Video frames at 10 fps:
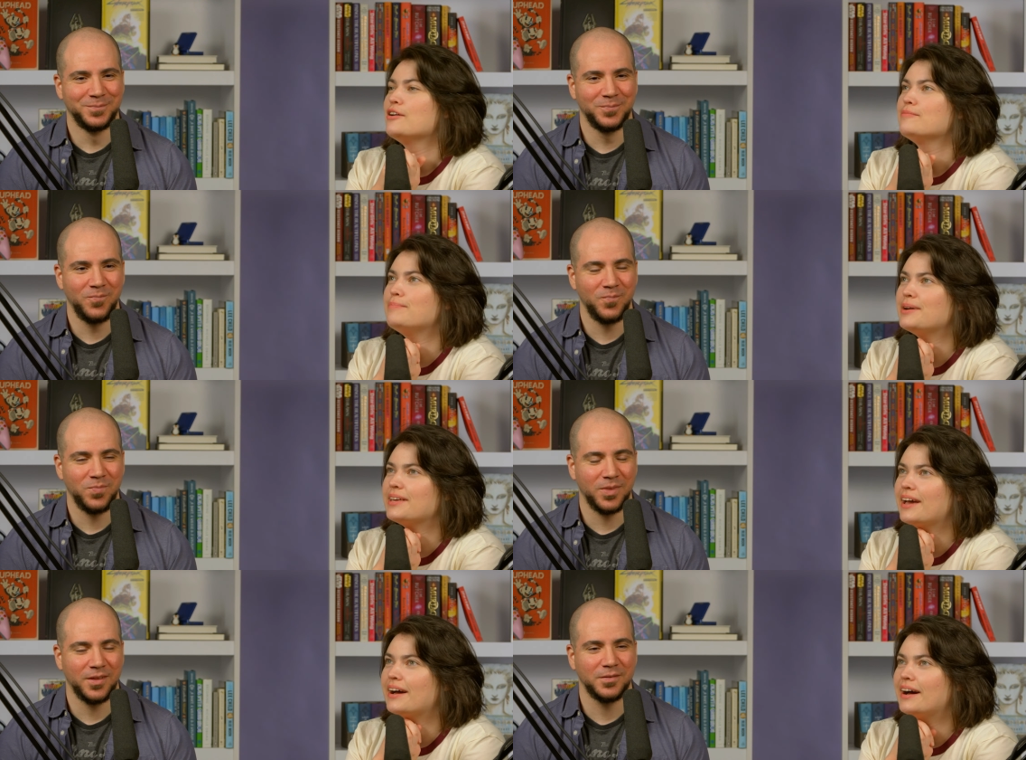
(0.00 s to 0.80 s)
Speaker 1: but
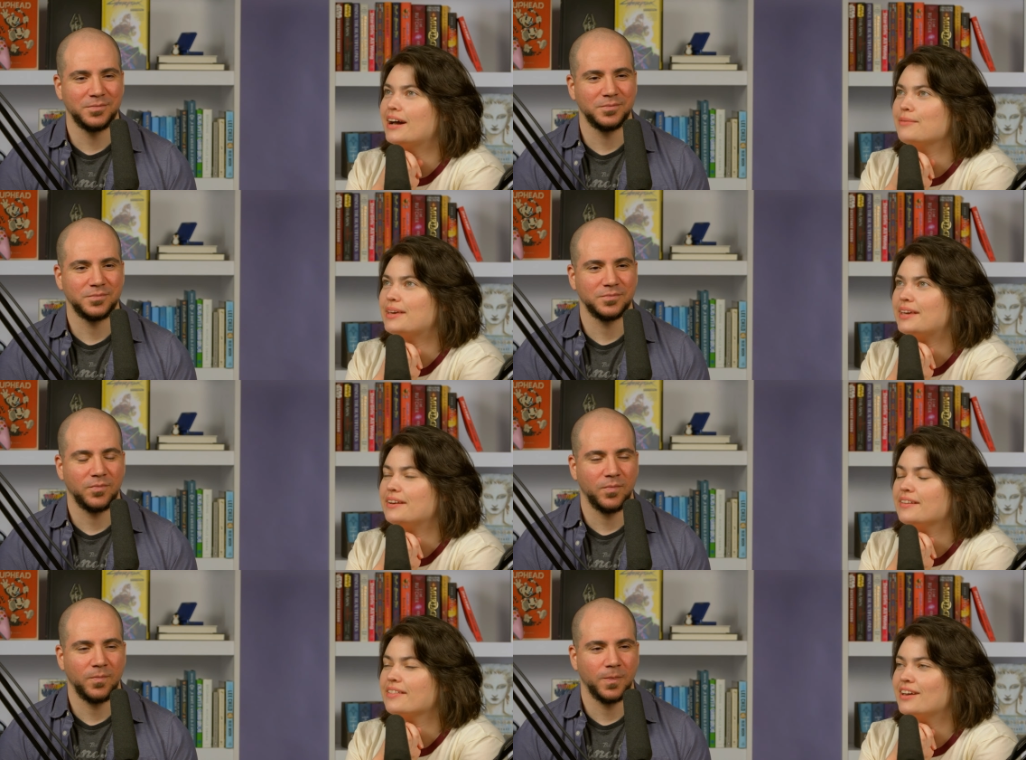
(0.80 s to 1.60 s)
yeah, I
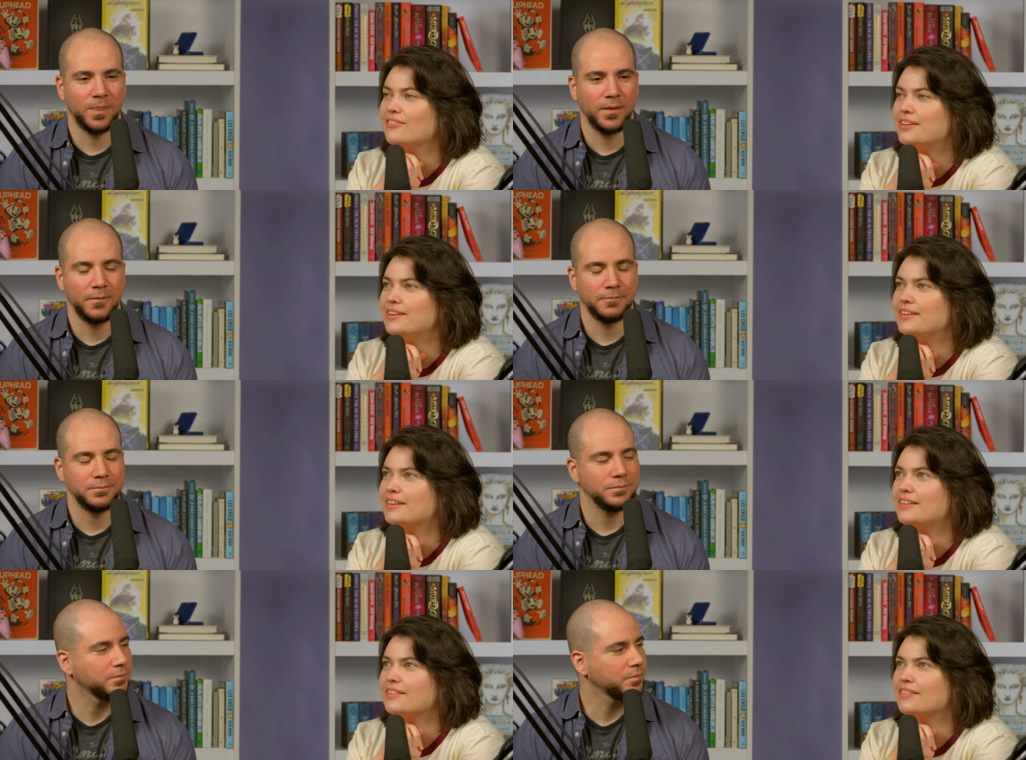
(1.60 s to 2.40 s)
mean, seven
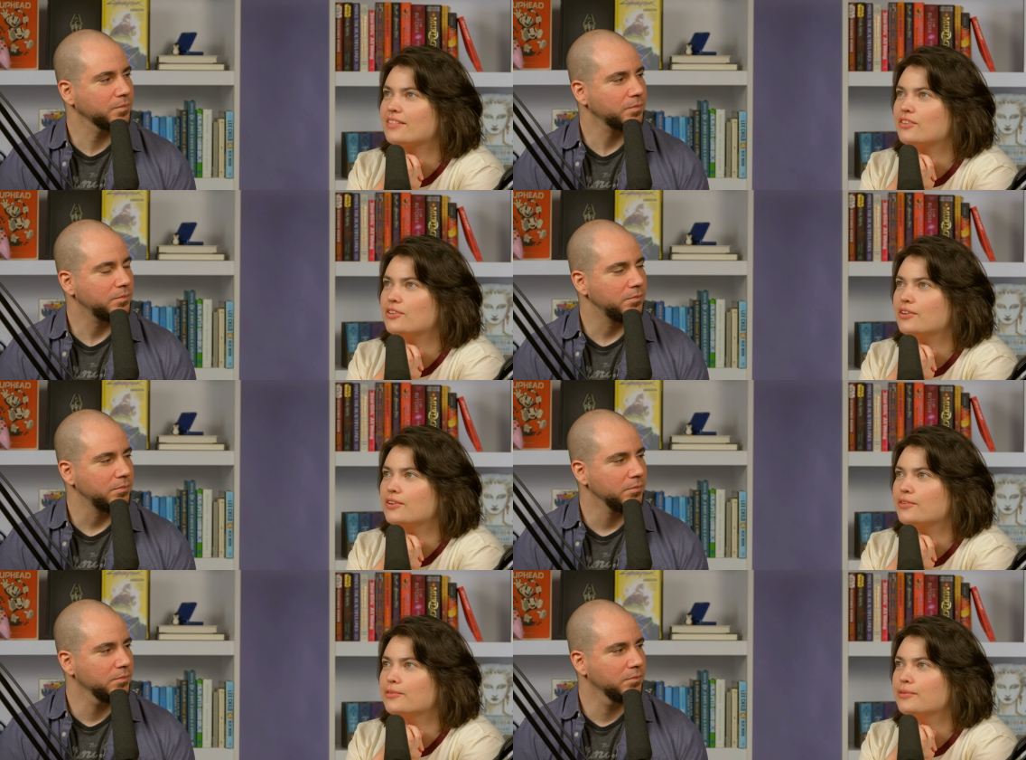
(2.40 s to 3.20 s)
is, you
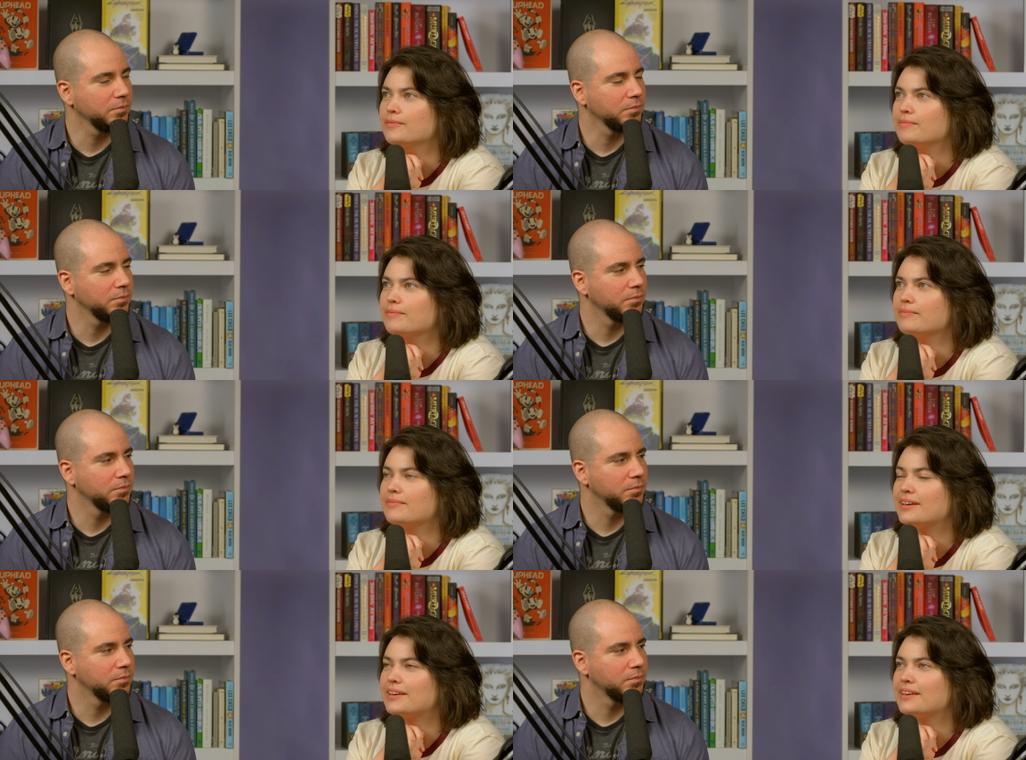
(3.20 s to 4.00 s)
know,
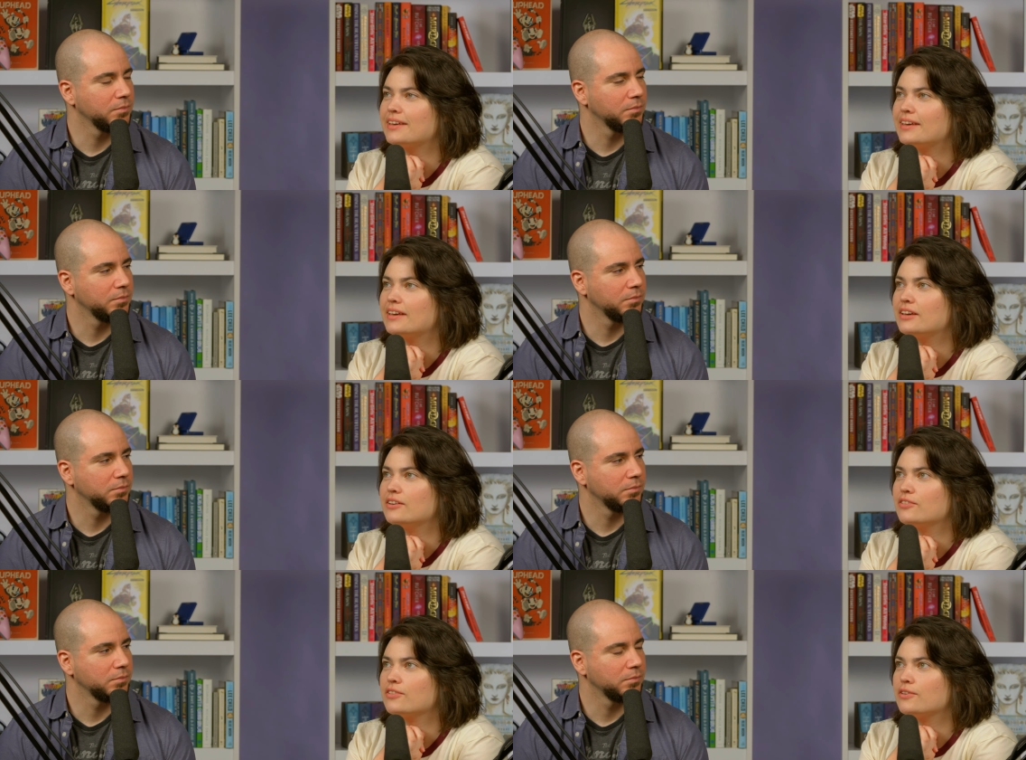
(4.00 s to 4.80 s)
like,
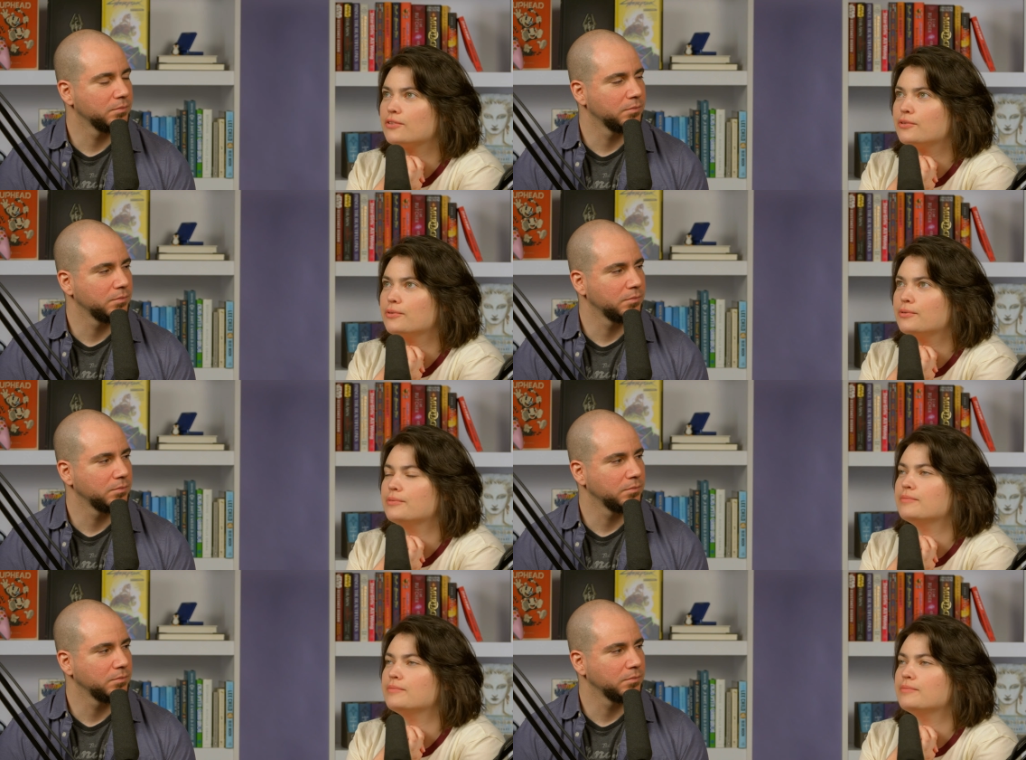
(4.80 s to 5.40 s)
so,